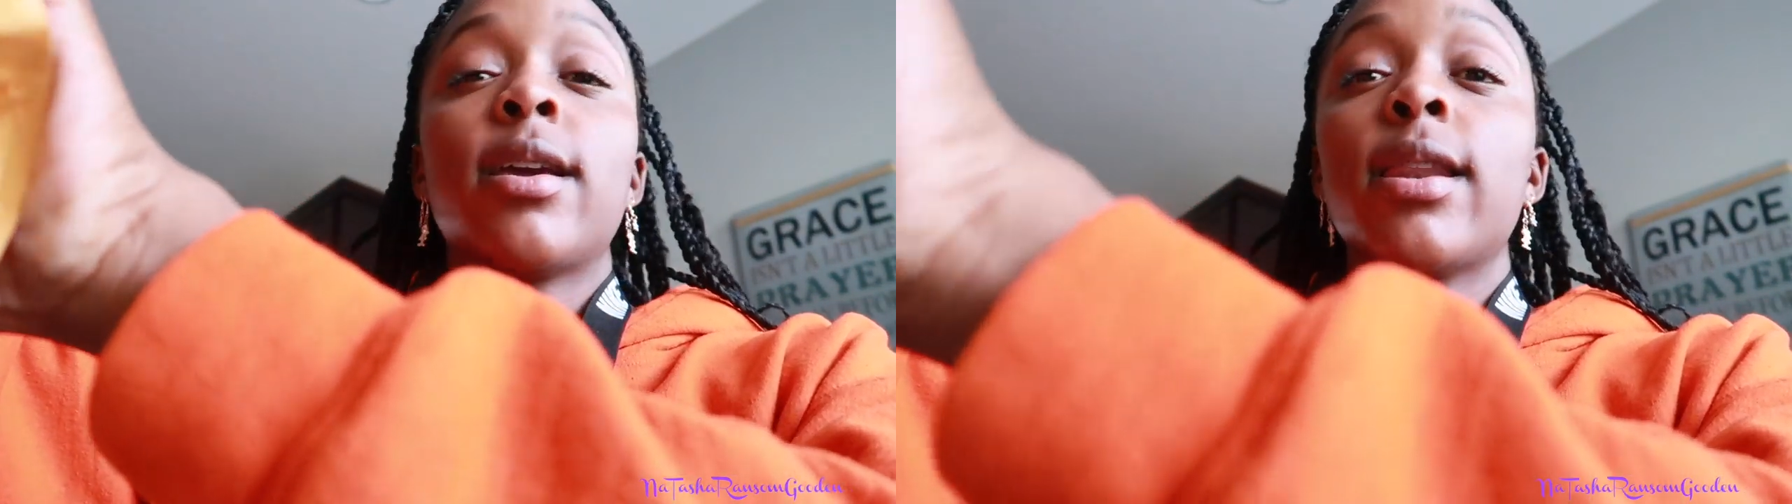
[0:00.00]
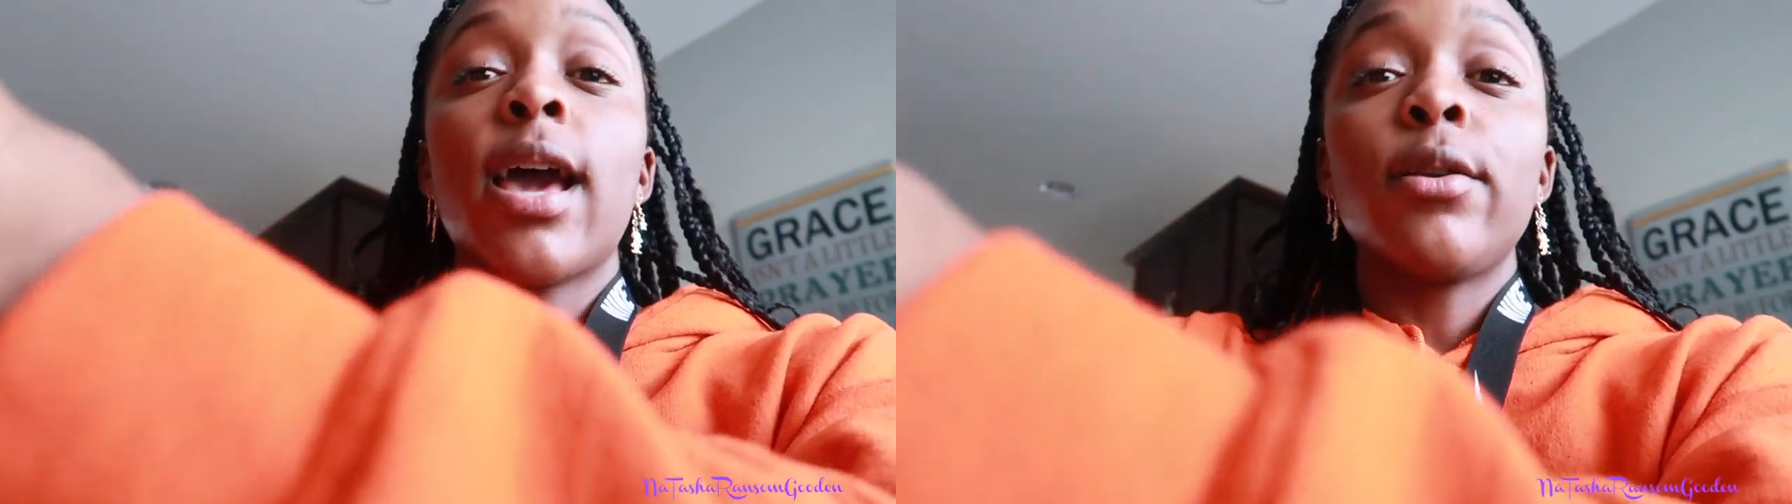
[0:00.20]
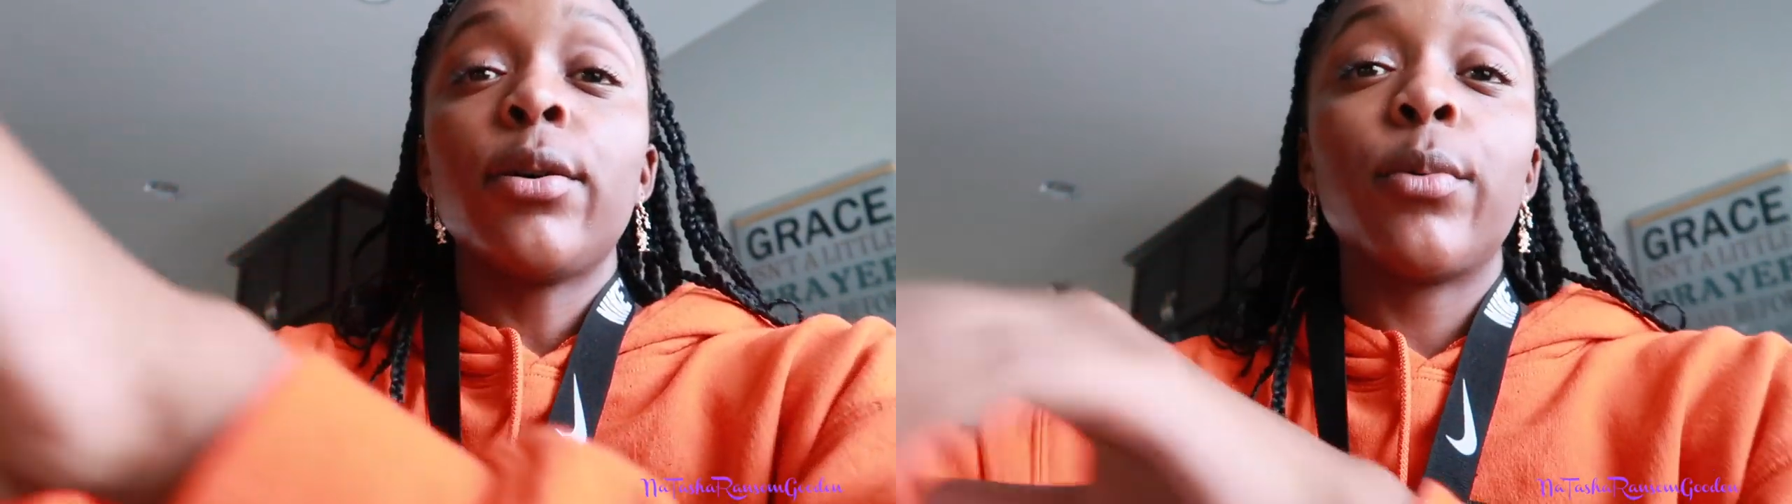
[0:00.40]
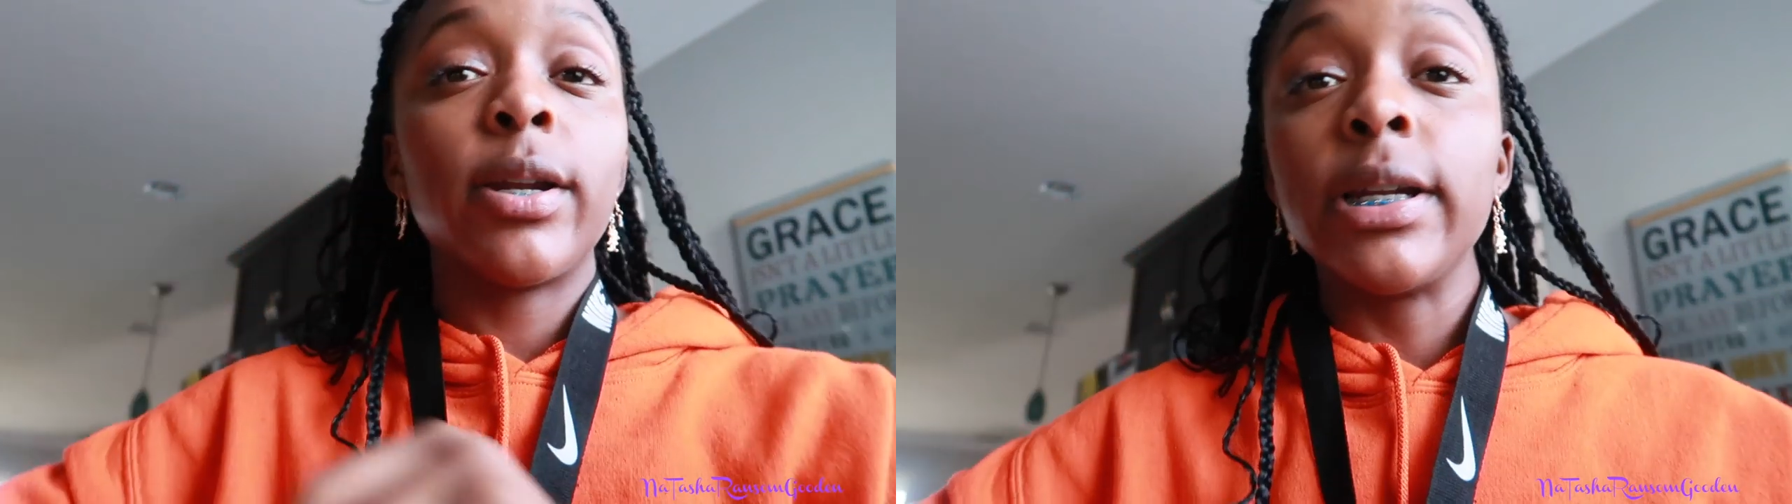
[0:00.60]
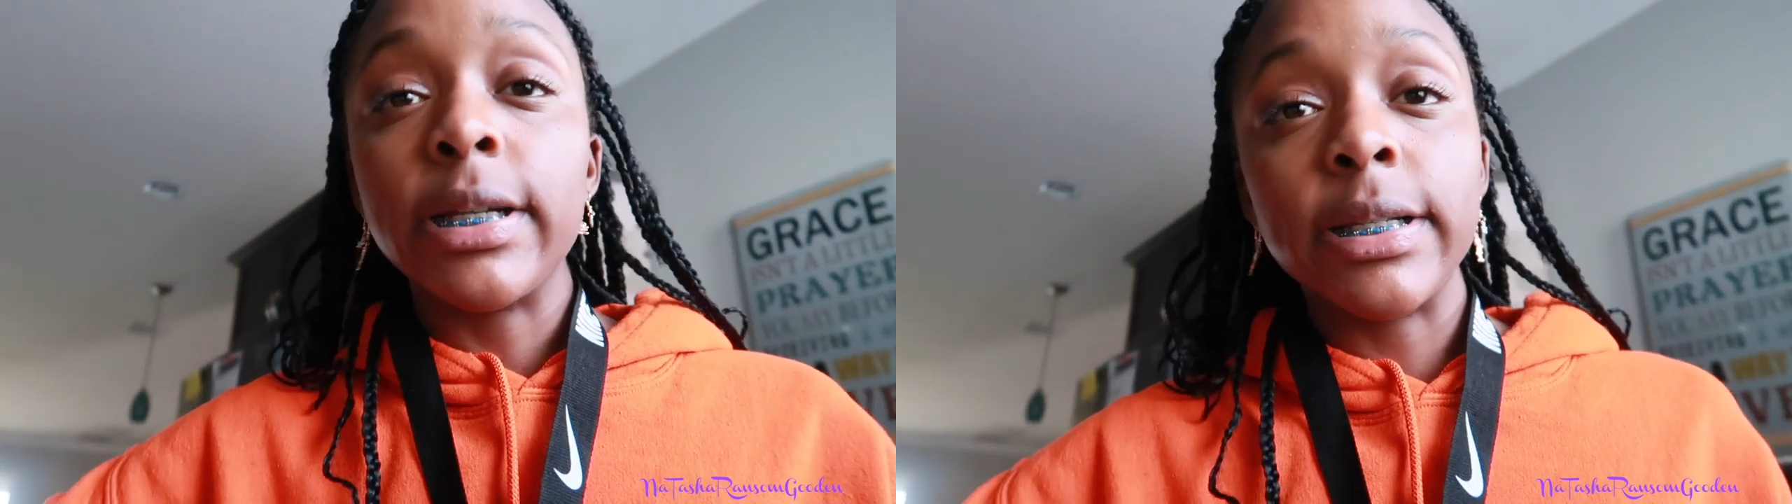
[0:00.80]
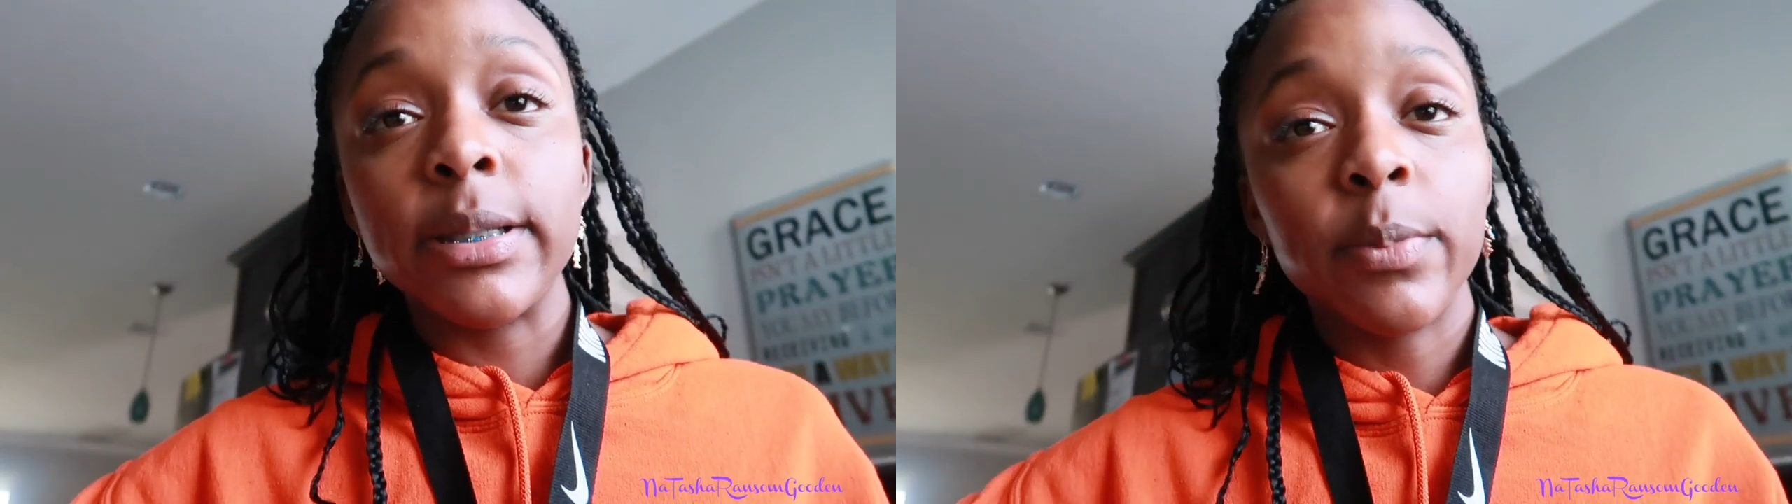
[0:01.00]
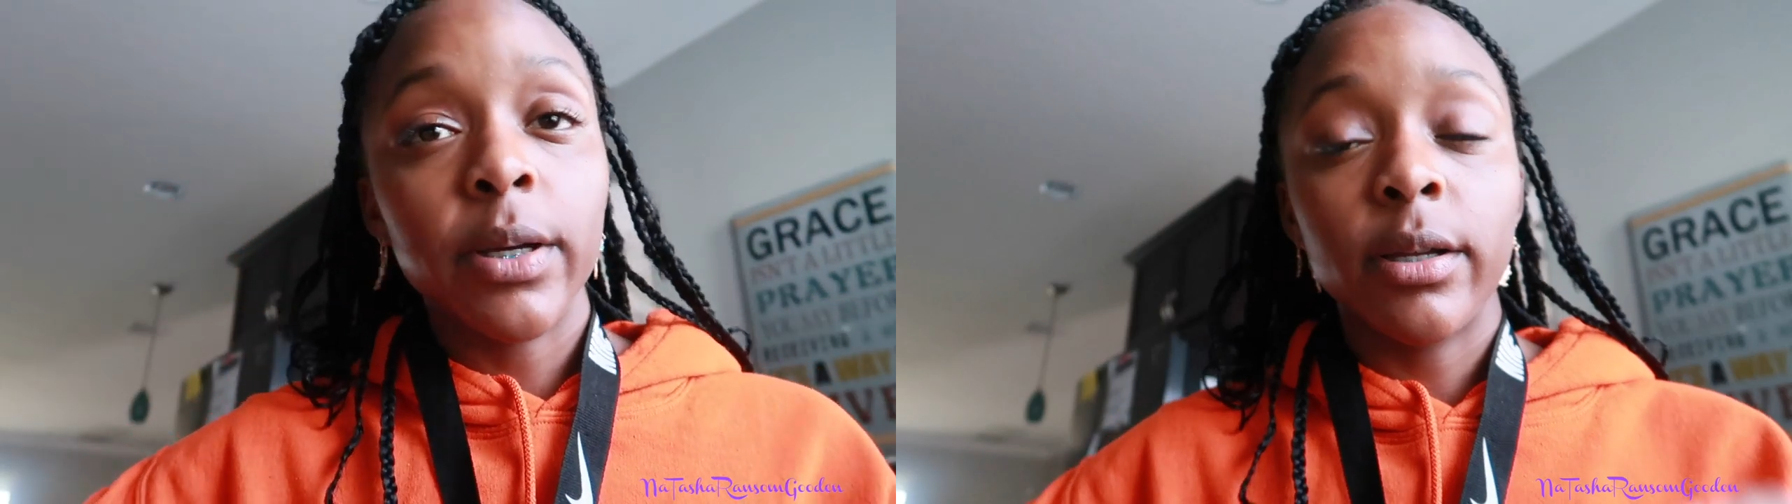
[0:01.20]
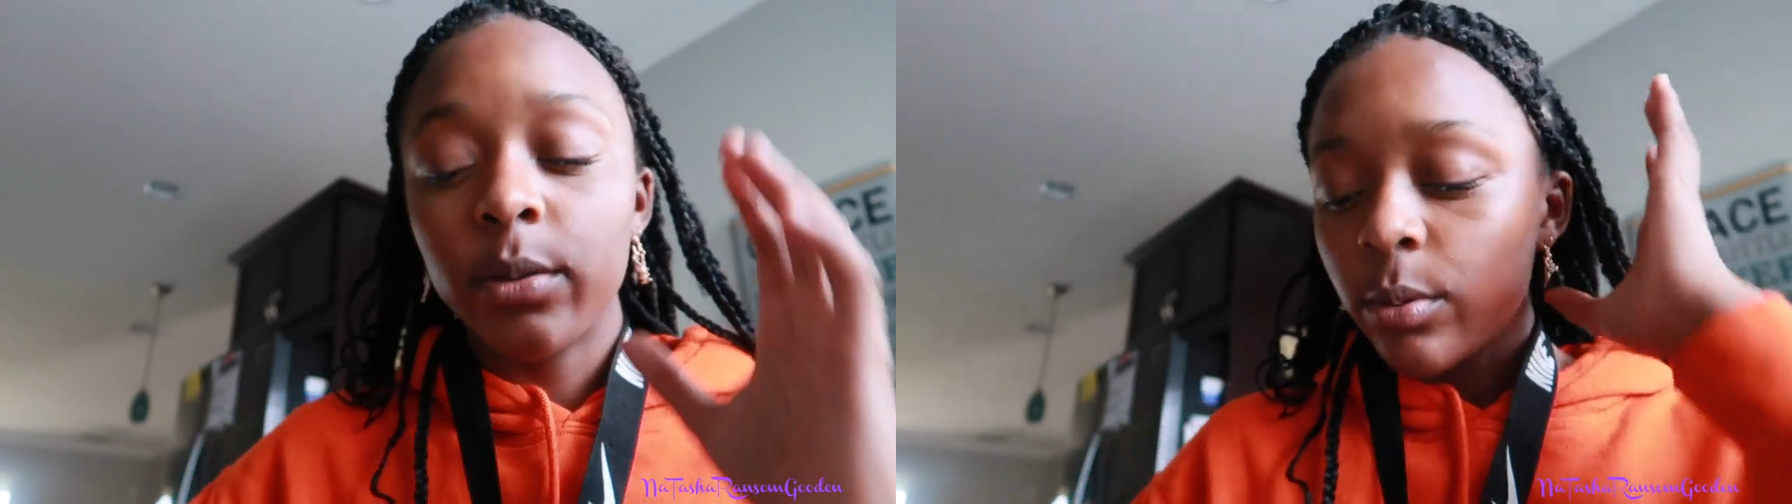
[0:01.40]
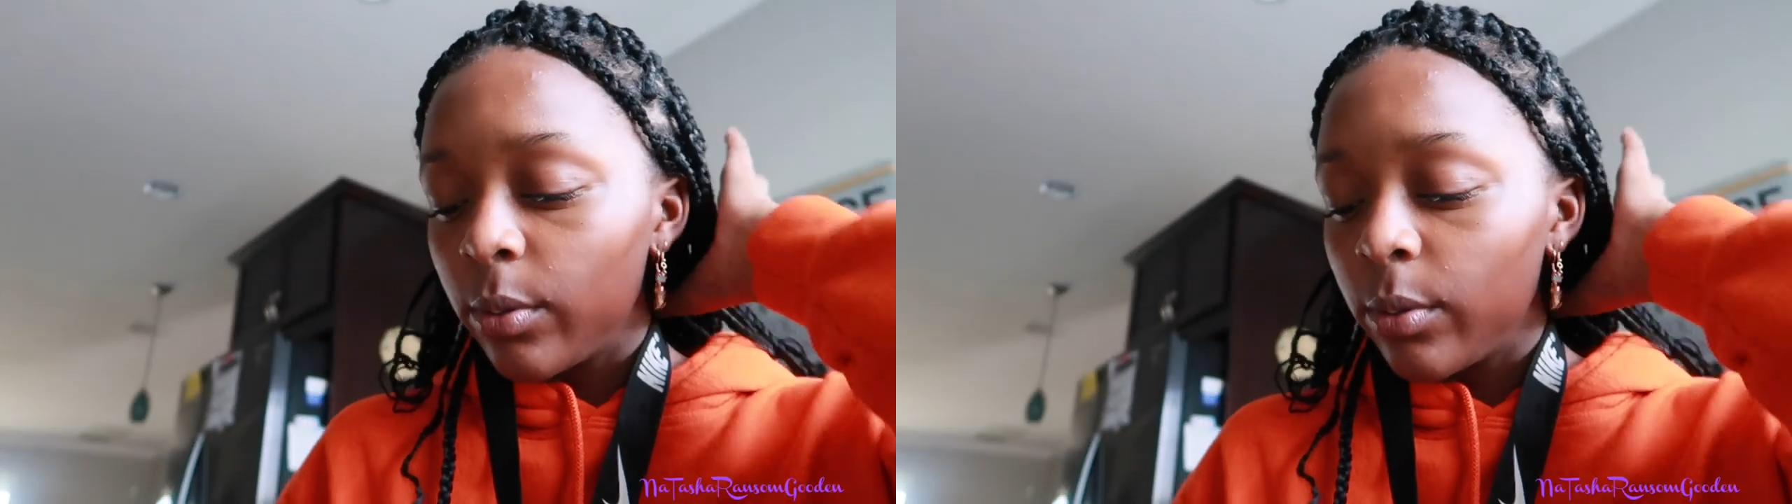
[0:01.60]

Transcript: and I don't know what it is, but